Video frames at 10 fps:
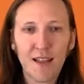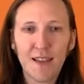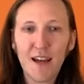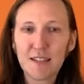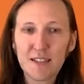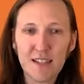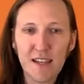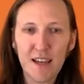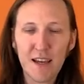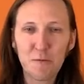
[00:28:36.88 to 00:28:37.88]

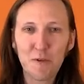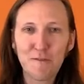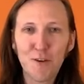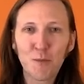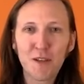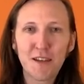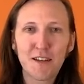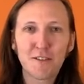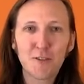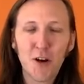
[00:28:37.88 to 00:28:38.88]
Lastly, and we're firmly
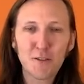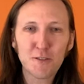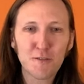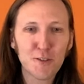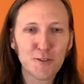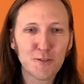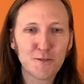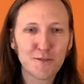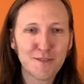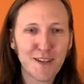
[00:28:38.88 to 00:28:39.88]
in
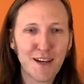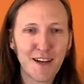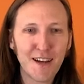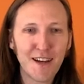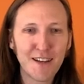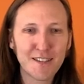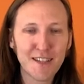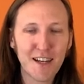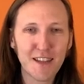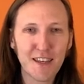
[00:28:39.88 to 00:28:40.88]
controversial
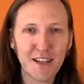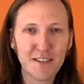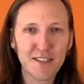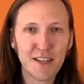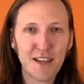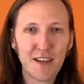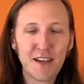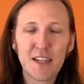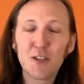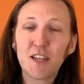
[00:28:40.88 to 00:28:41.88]
side of things,
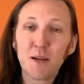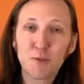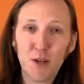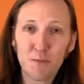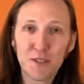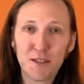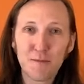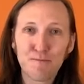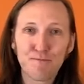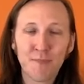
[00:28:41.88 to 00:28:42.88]
use TypeScript.
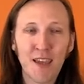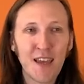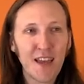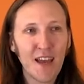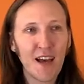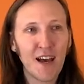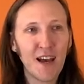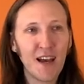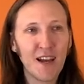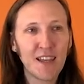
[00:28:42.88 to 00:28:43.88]

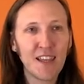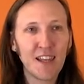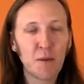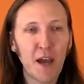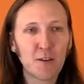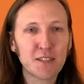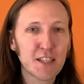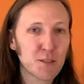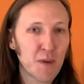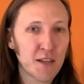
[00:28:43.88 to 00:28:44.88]
In about
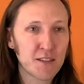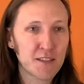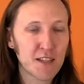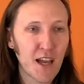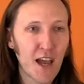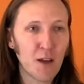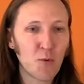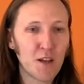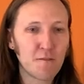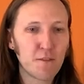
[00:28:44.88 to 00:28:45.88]
6 months, I
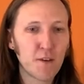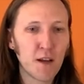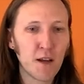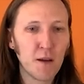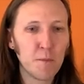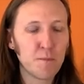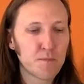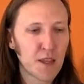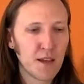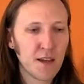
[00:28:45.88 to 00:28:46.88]
went from,
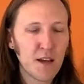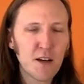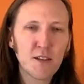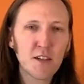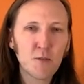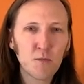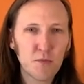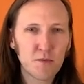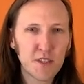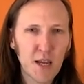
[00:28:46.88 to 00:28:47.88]
oh, you know,
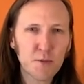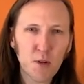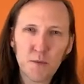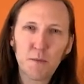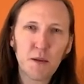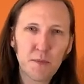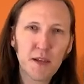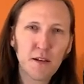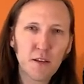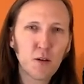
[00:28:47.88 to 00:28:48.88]
TypeScript might
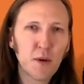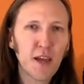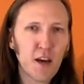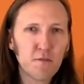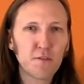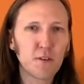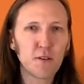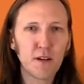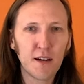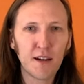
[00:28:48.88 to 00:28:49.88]
be a little bit
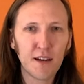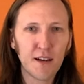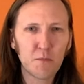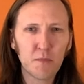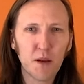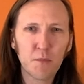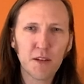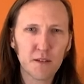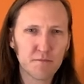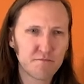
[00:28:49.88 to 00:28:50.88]
helpful. I'm
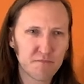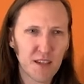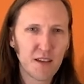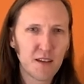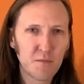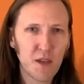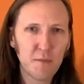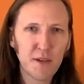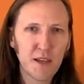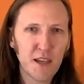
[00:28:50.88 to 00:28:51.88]
gonna
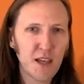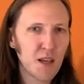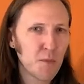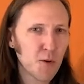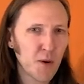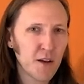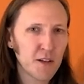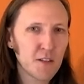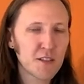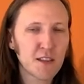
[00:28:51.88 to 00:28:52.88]
maybe poke around
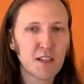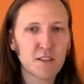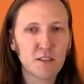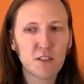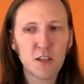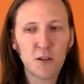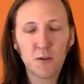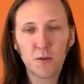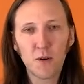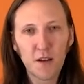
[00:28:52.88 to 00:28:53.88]
at using this,
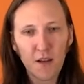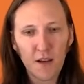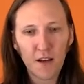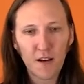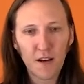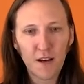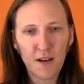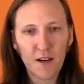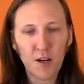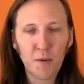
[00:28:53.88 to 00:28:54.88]
to,
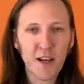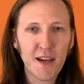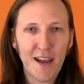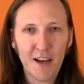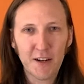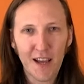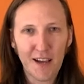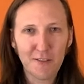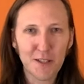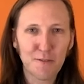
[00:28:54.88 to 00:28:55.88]
oh my God, how did I
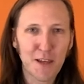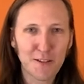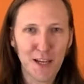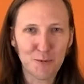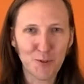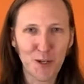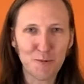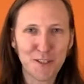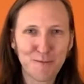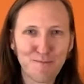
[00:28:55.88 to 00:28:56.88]
ever live without TypeScript?